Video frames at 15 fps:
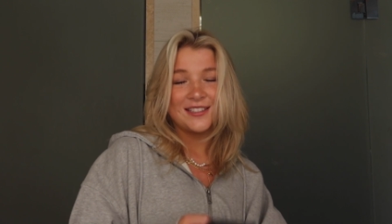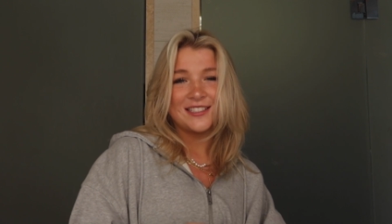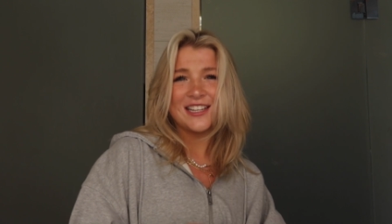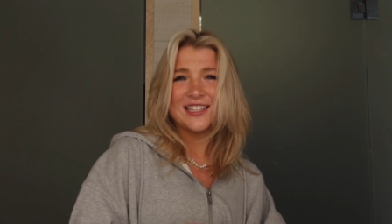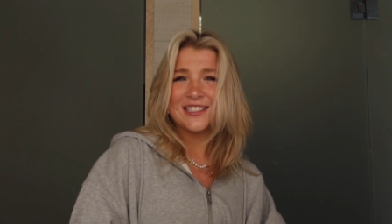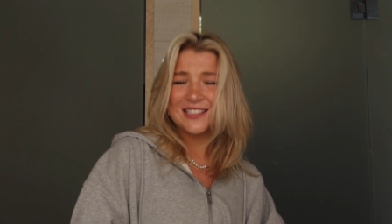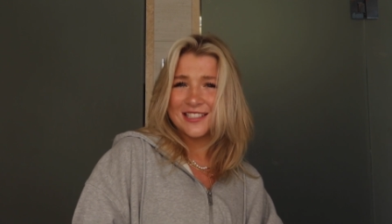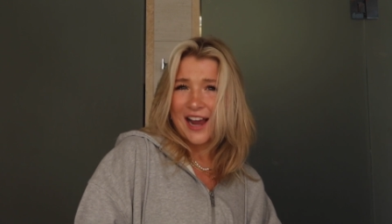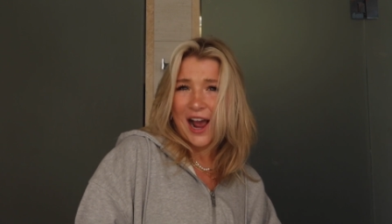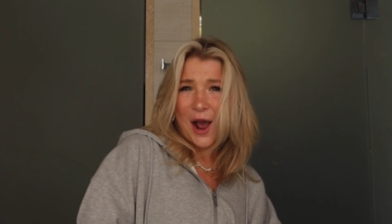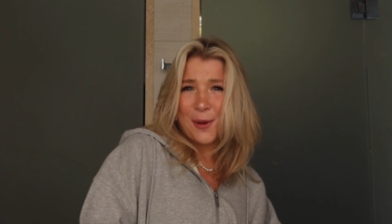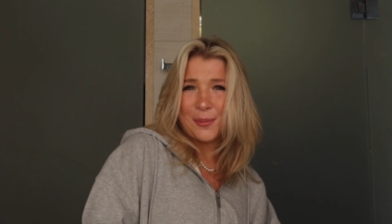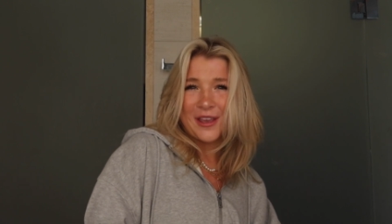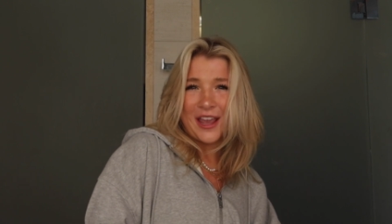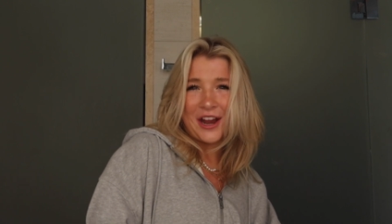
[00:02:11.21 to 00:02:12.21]
to
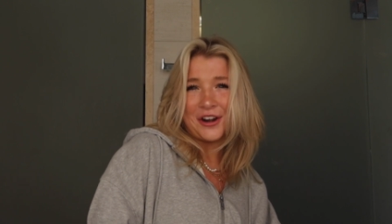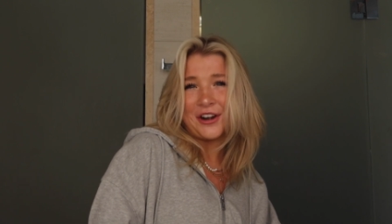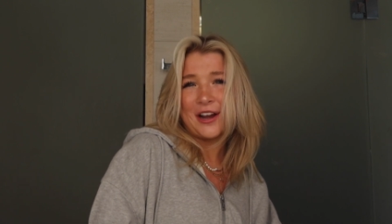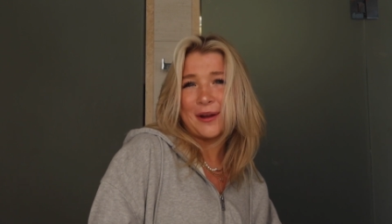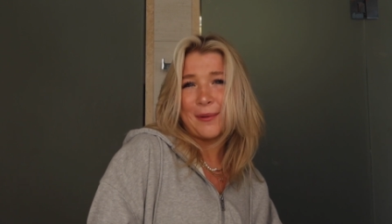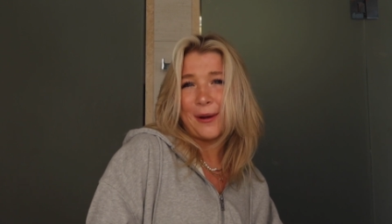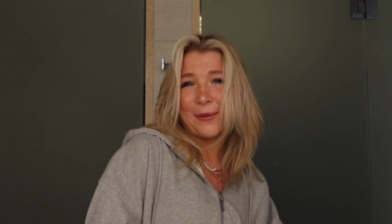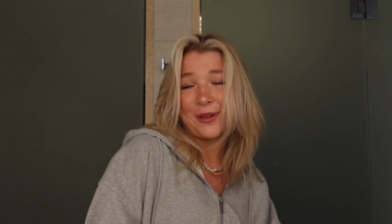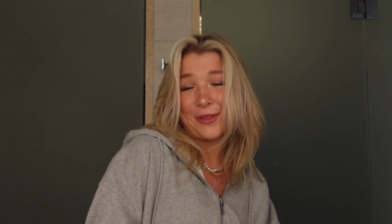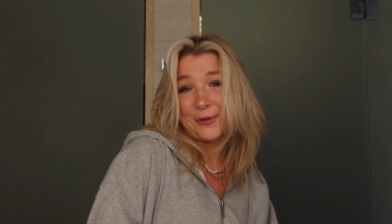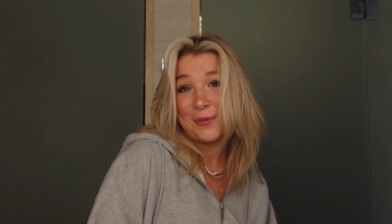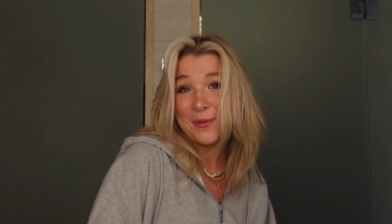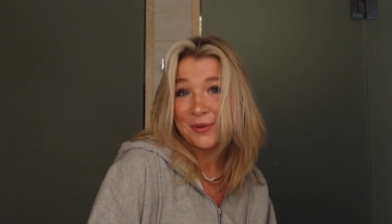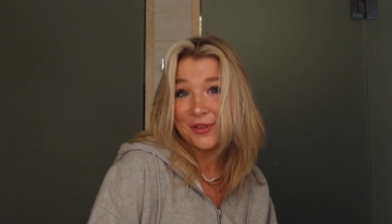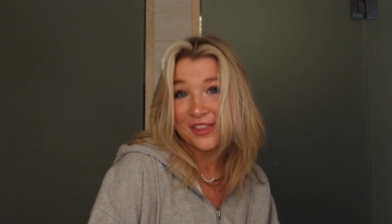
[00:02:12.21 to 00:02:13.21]
stop caring about what other
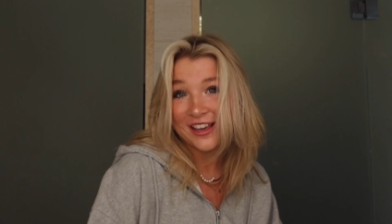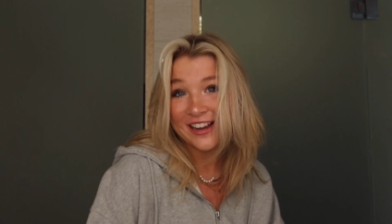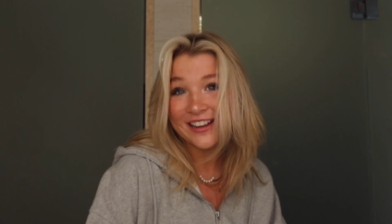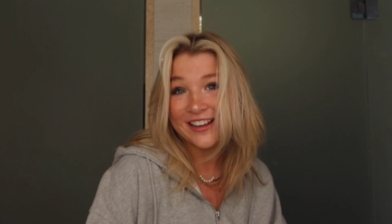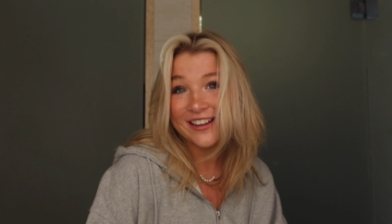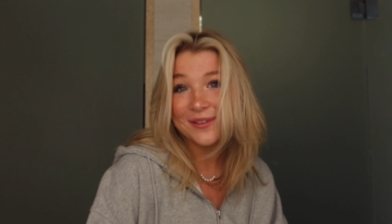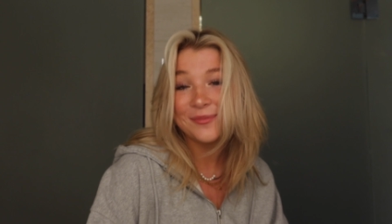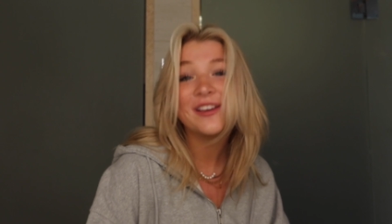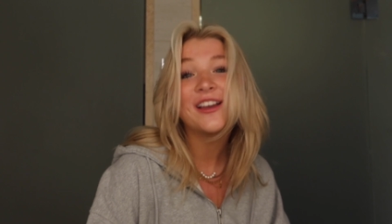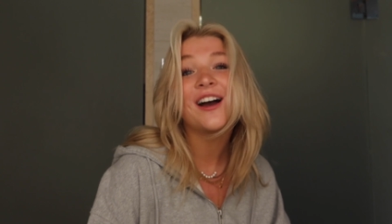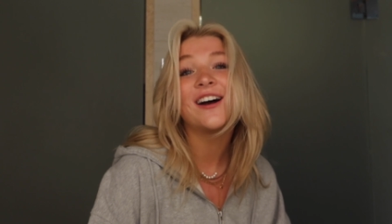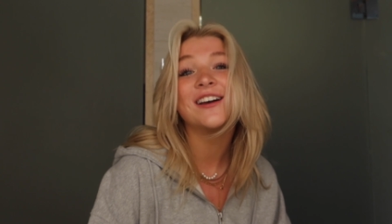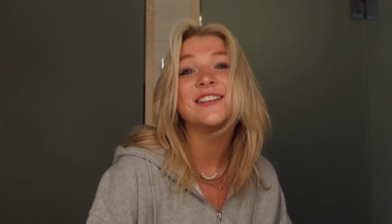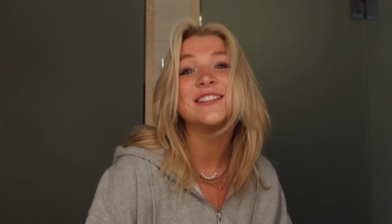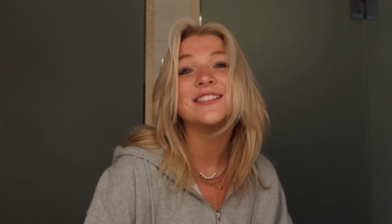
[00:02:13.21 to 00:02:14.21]
people think
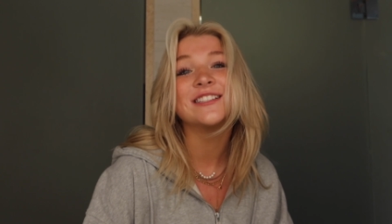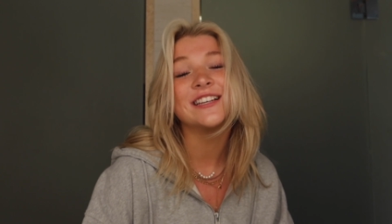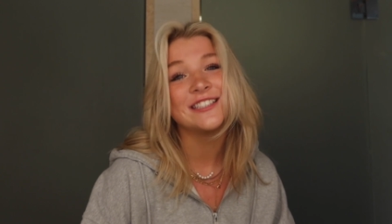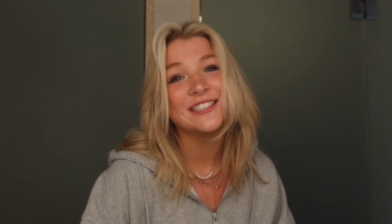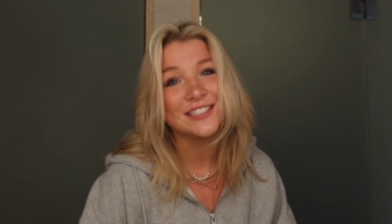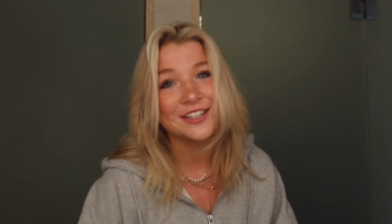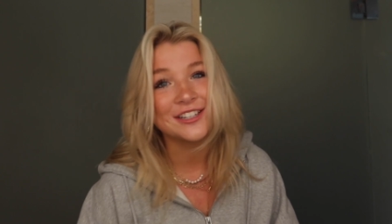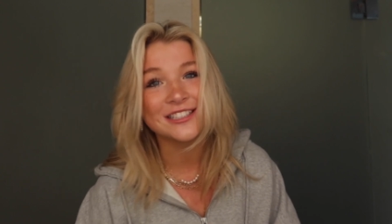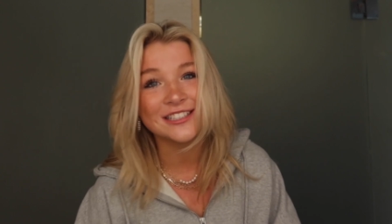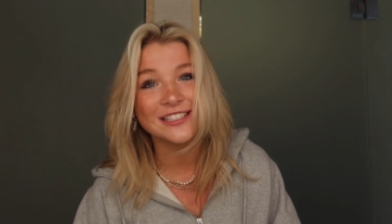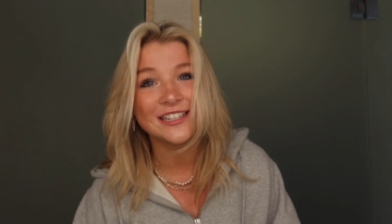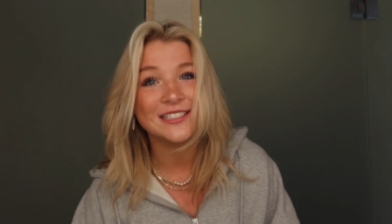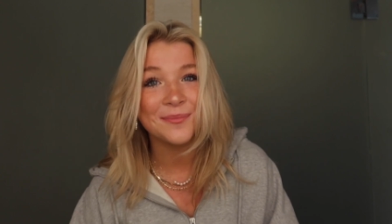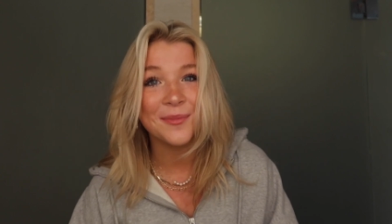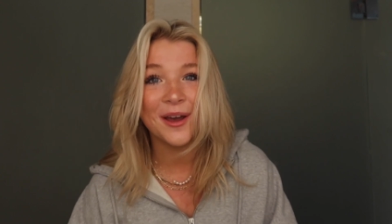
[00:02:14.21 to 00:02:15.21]
because it seriously
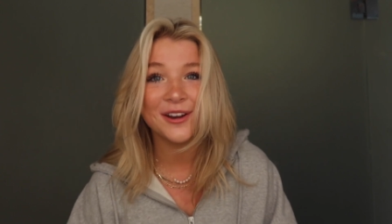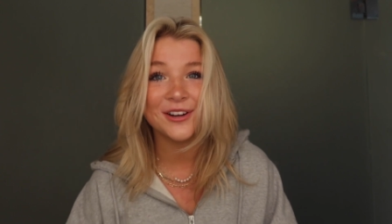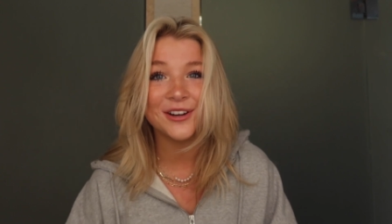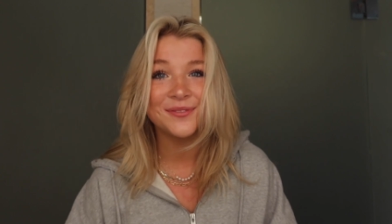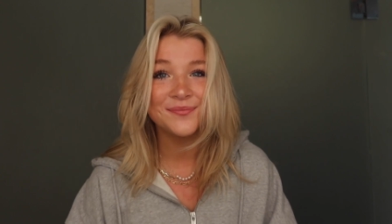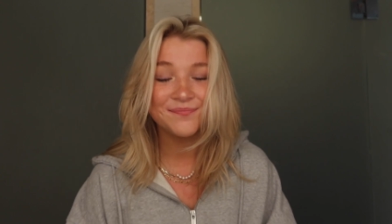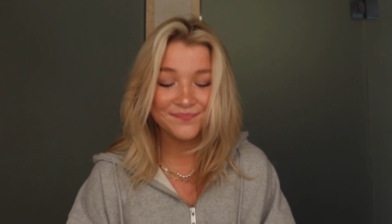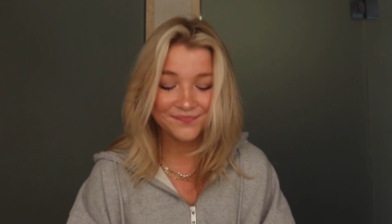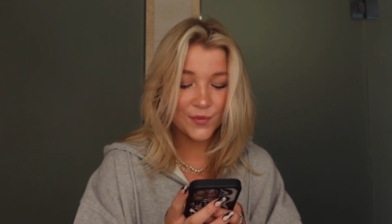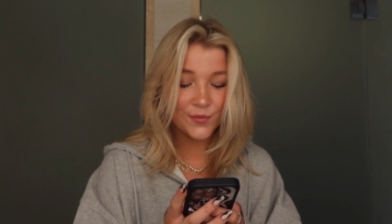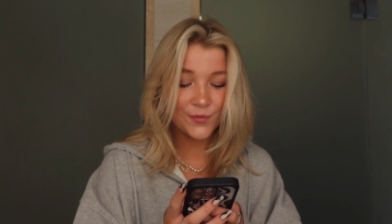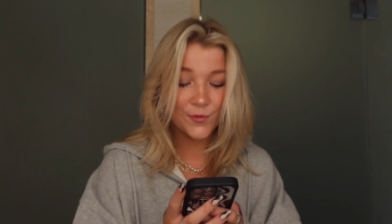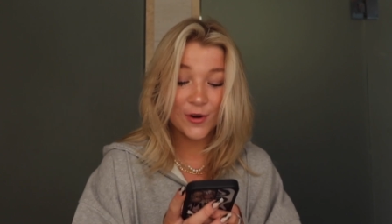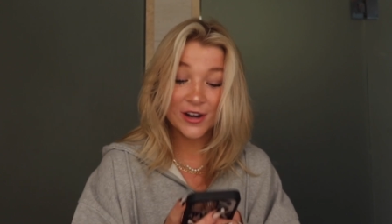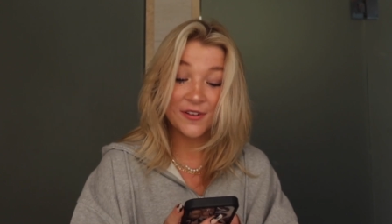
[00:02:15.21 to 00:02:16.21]
doesn't matter.
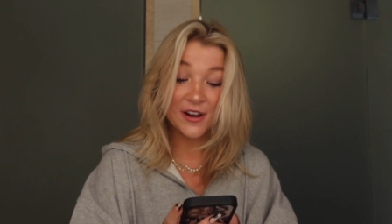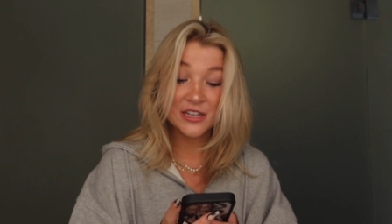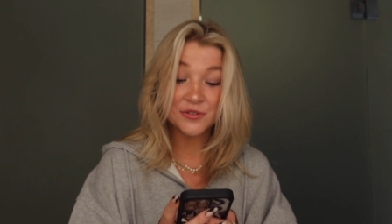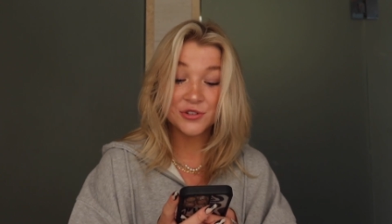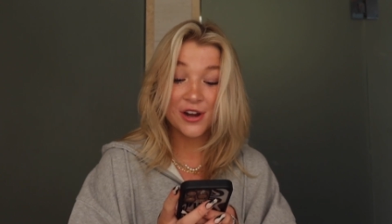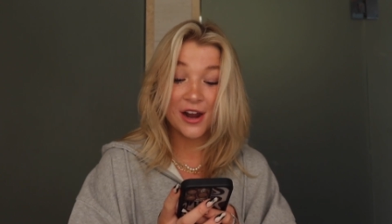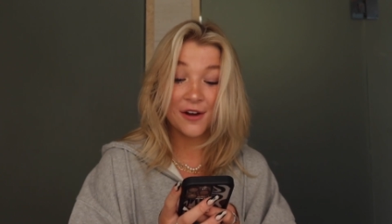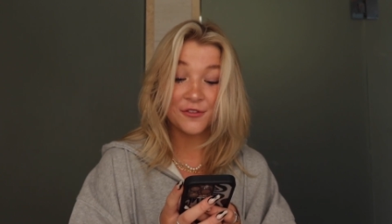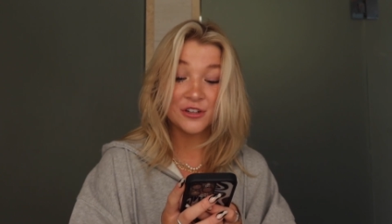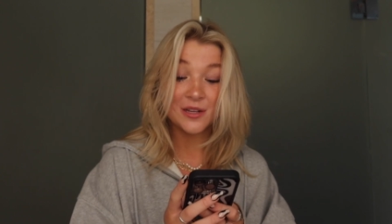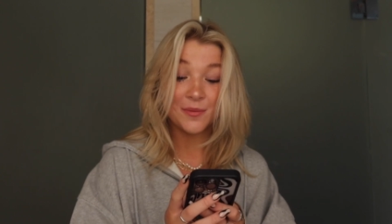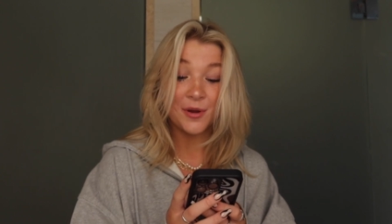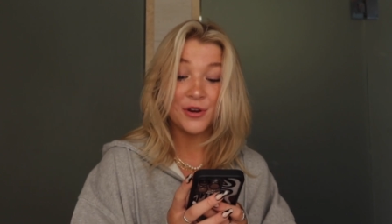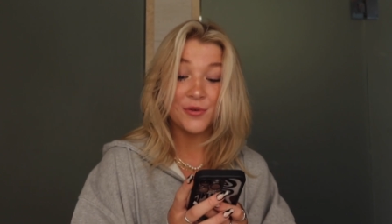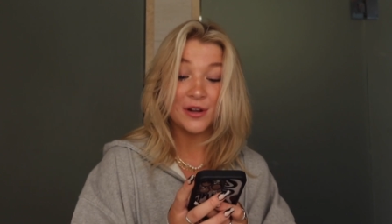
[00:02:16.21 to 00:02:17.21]
What advice would you have for
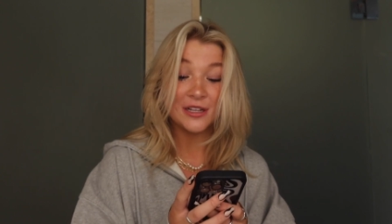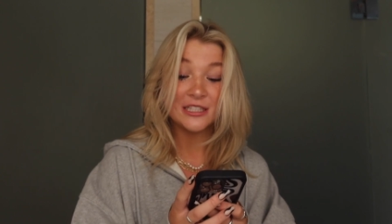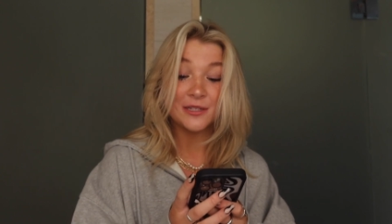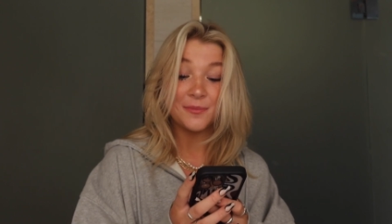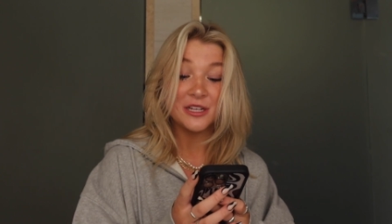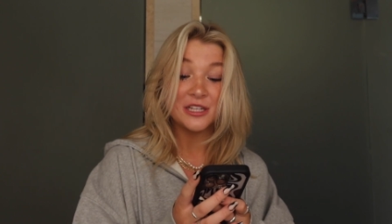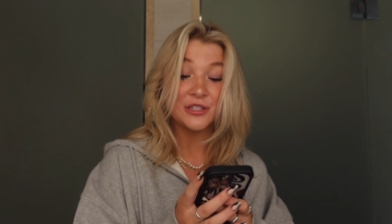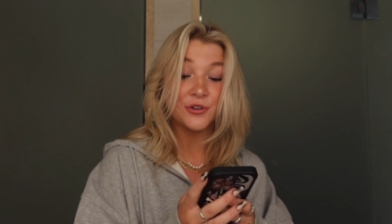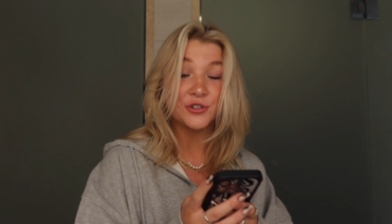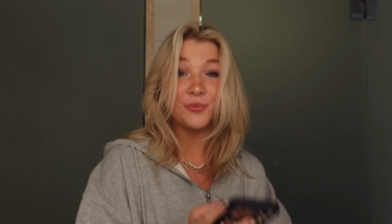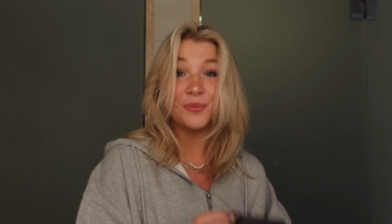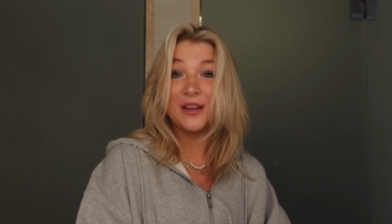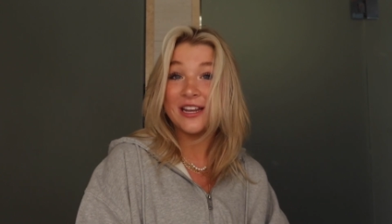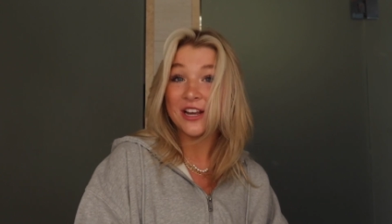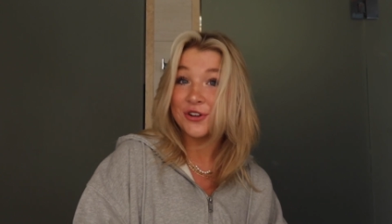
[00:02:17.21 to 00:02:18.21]
someone who wants to be a social
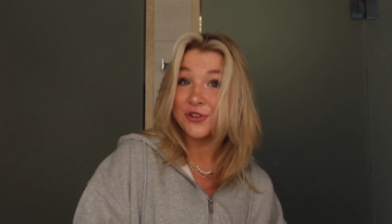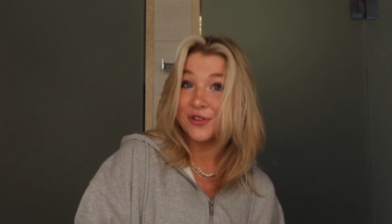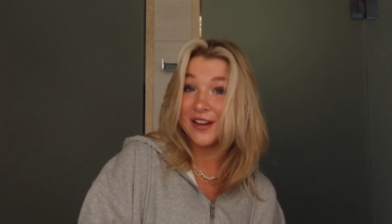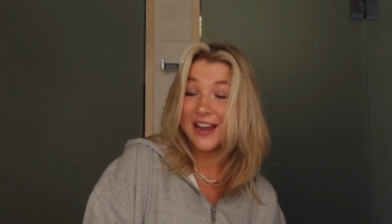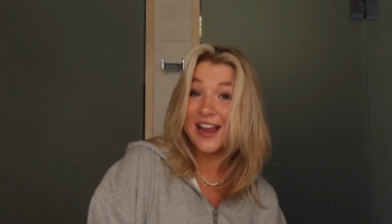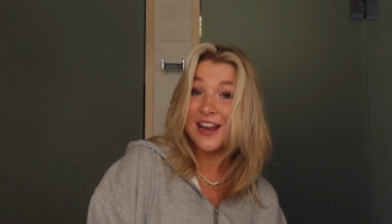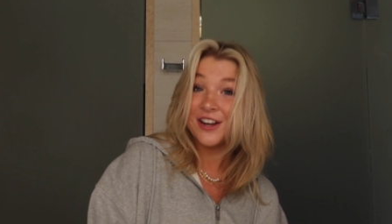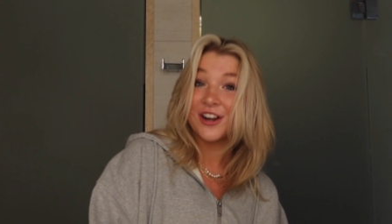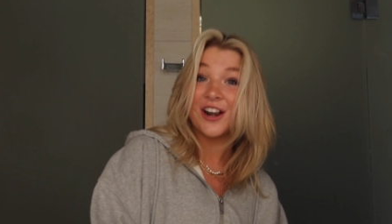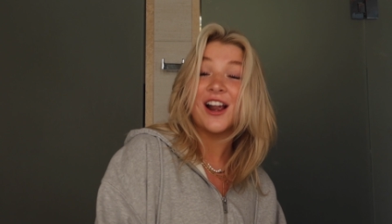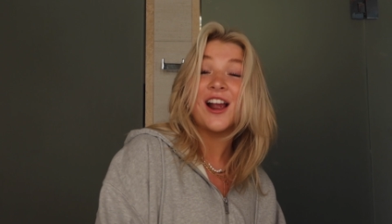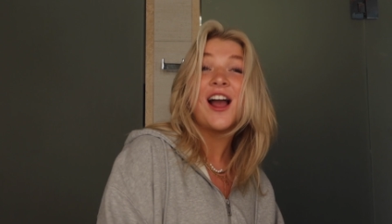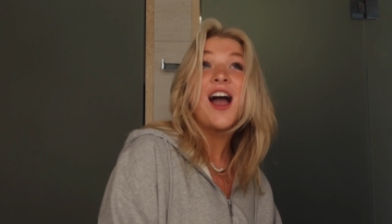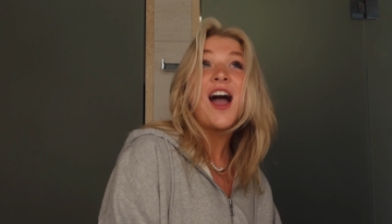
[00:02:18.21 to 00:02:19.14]
media creator?